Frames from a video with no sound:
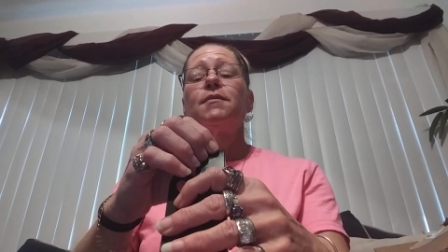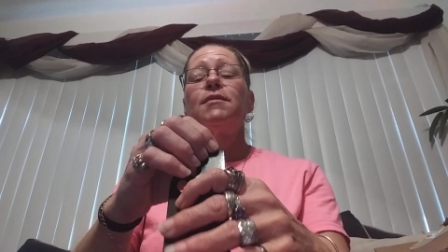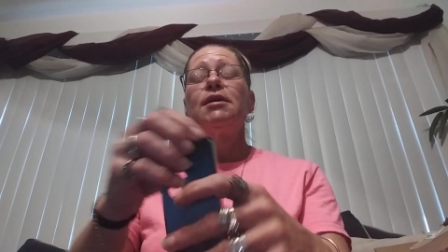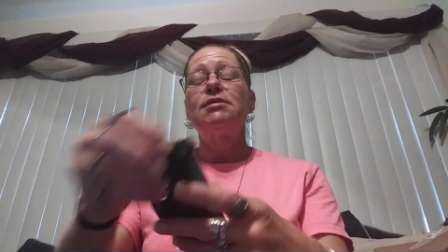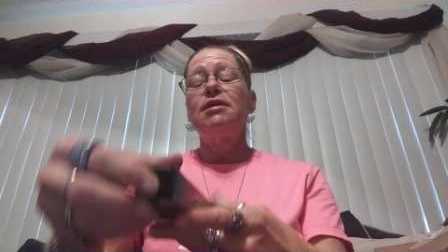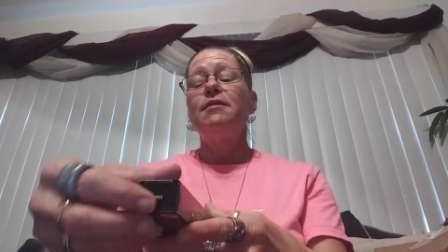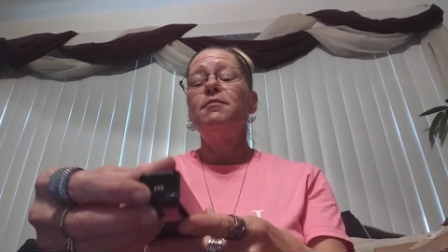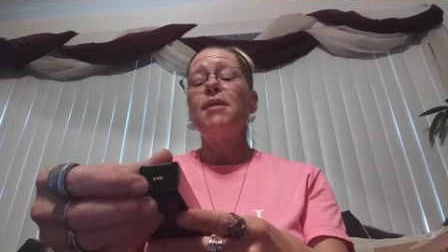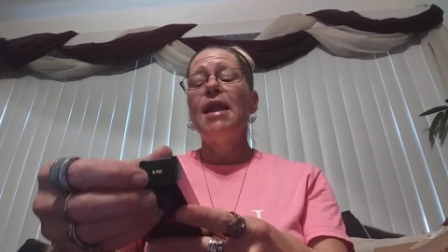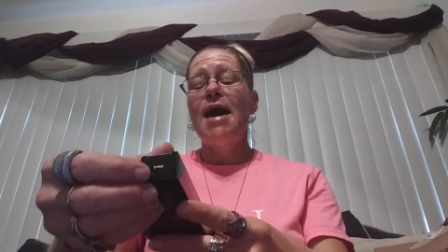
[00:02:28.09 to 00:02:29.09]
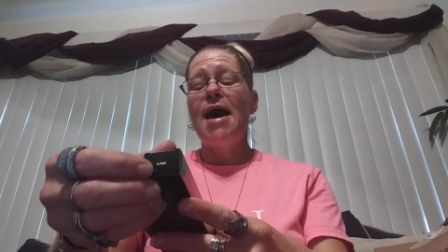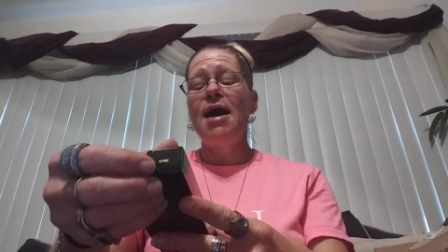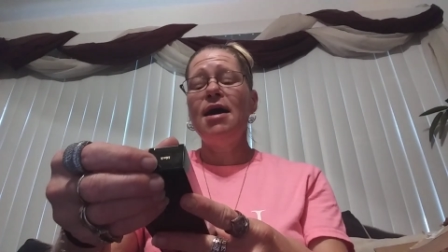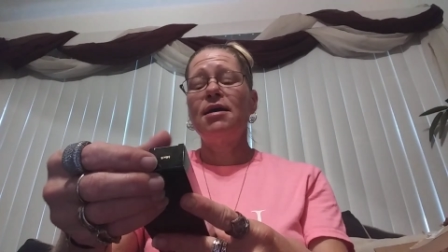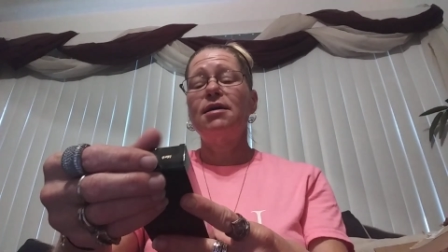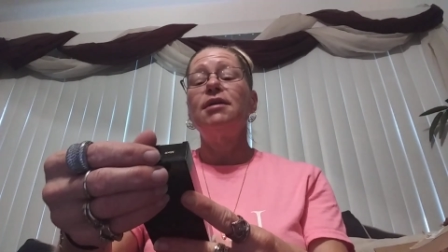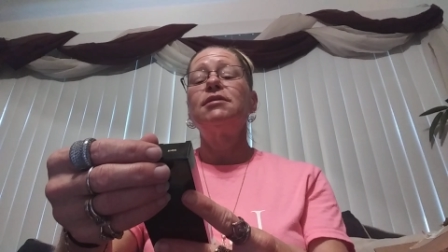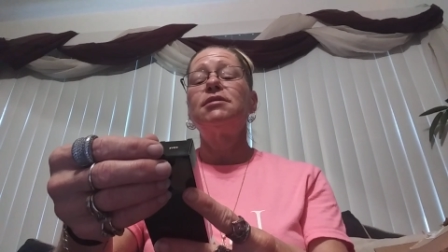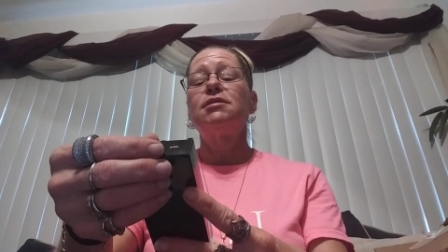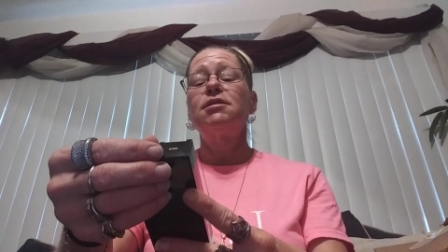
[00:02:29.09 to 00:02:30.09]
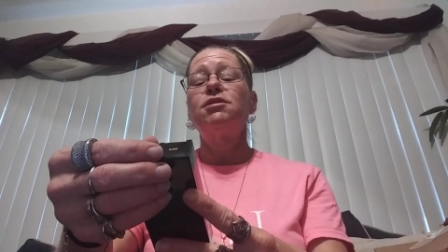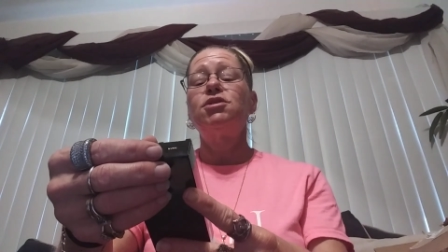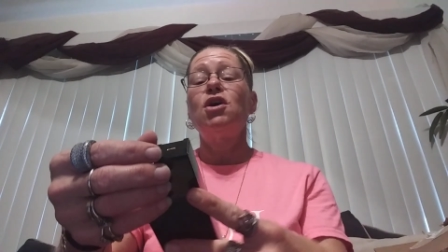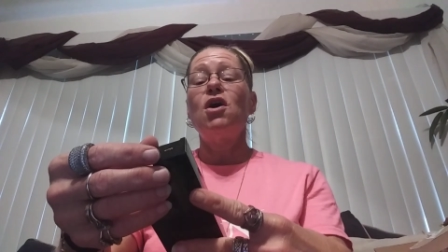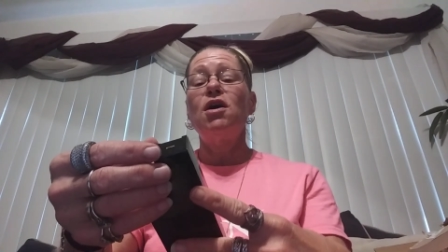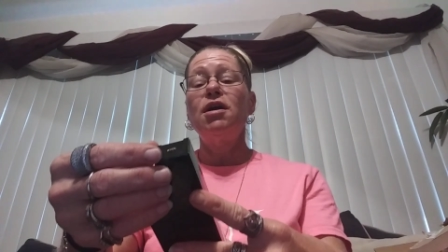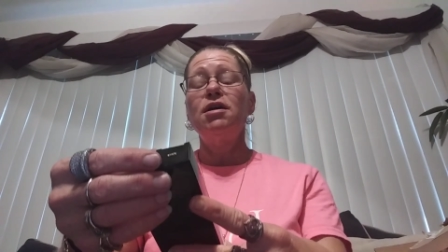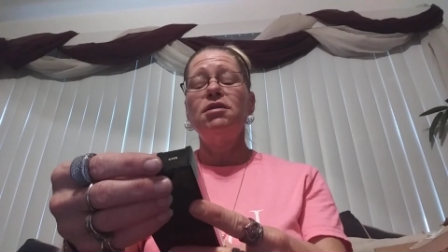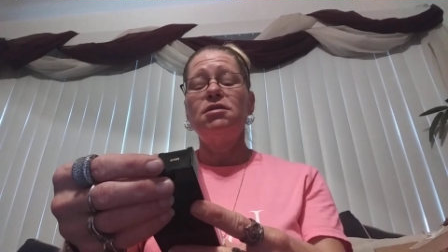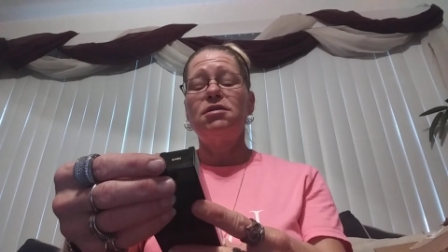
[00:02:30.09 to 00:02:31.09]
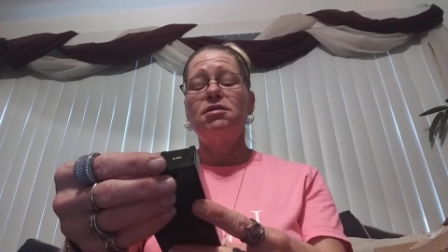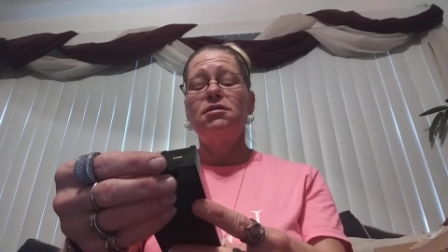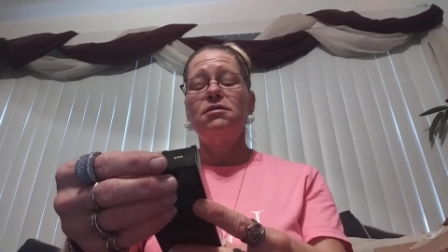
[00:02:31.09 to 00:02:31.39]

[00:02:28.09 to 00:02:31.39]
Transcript: It's in black. It's the Tarteist.